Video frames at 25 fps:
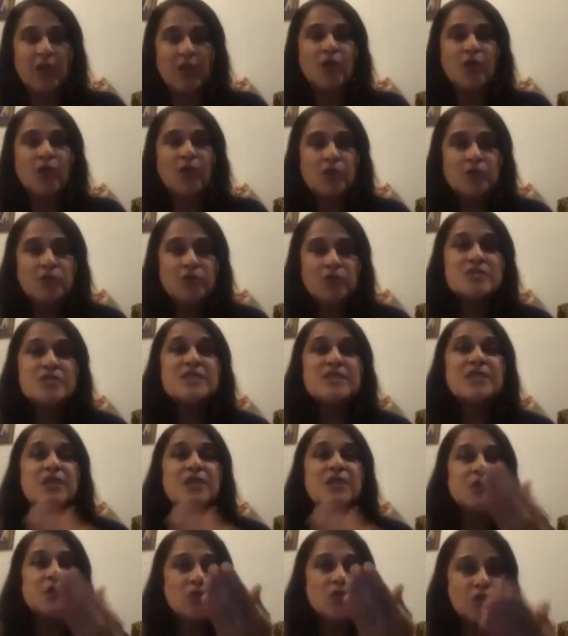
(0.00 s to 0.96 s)
using
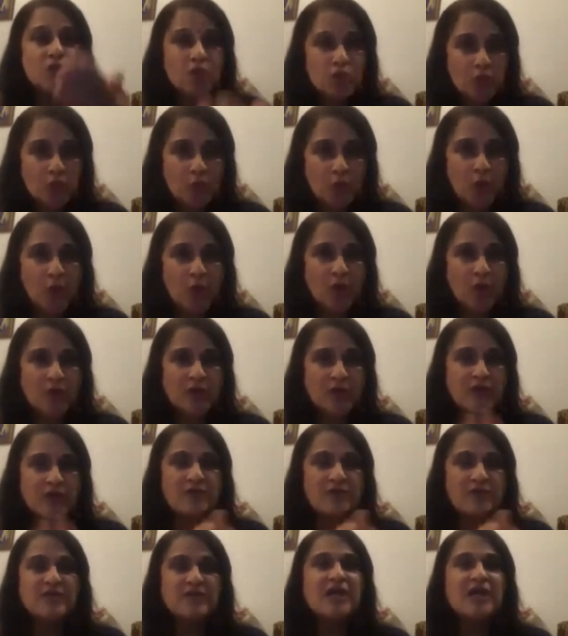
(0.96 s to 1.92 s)
your
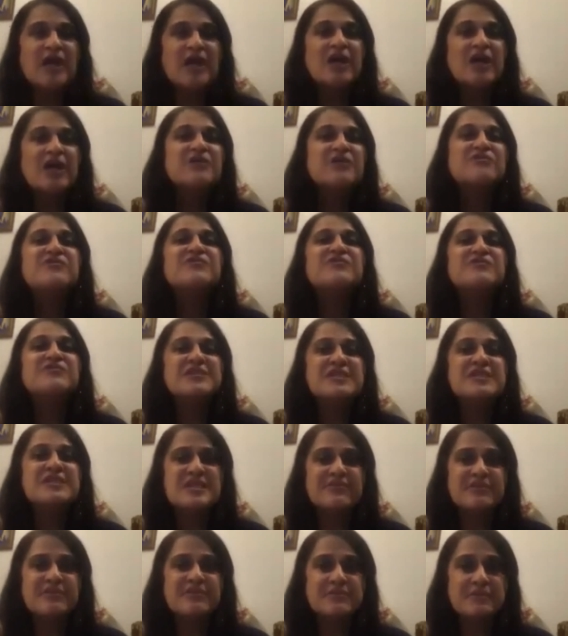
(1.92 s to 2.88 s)

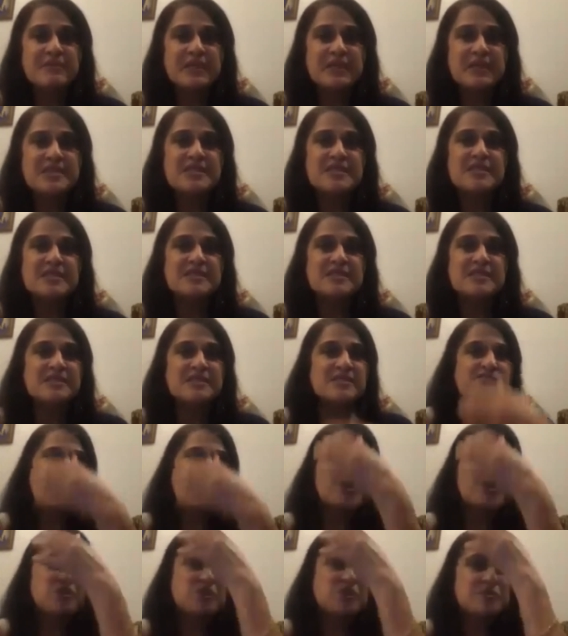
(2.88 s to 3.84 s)
57 muscles,
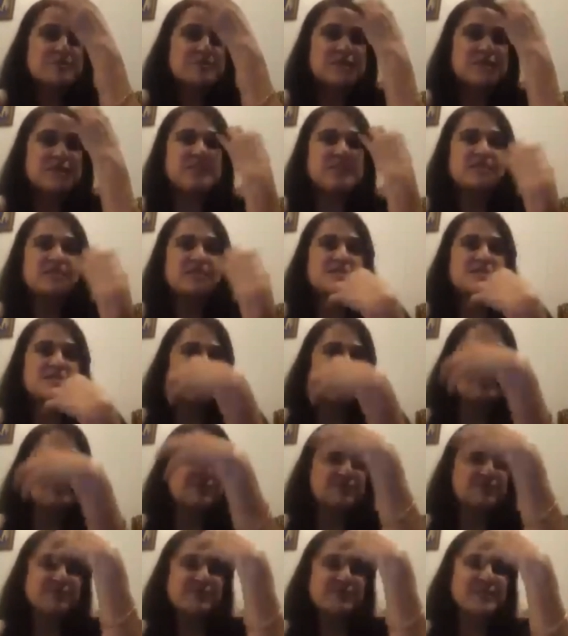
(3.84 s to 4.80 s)
facial muscles of the
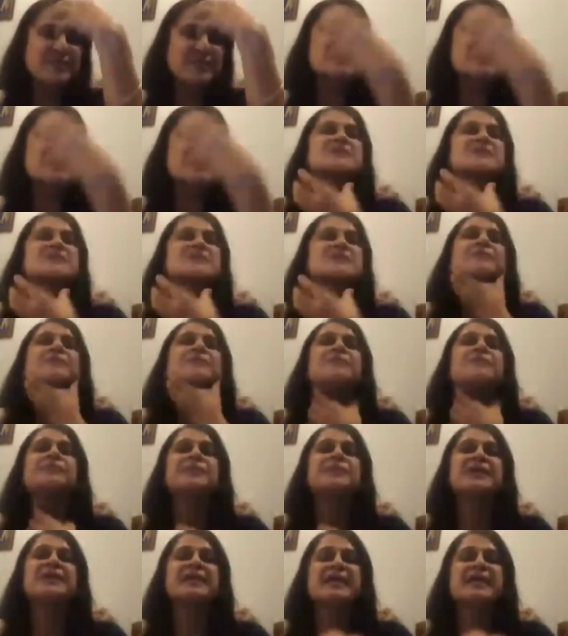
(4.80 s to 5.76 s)
face,
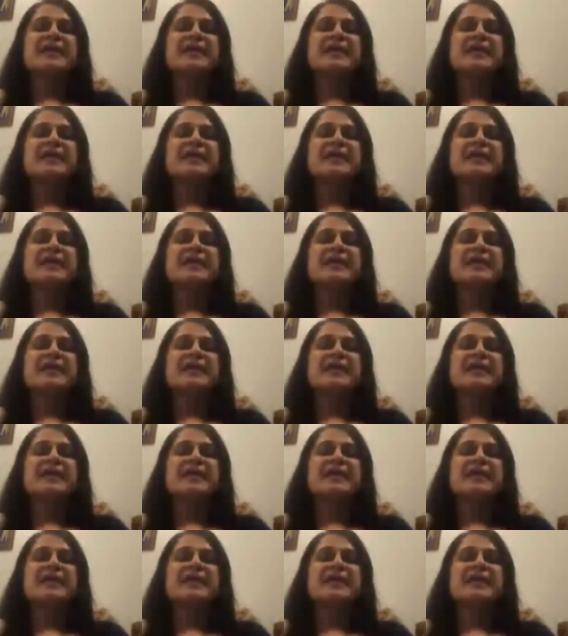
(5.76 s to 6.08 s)
the neck, and the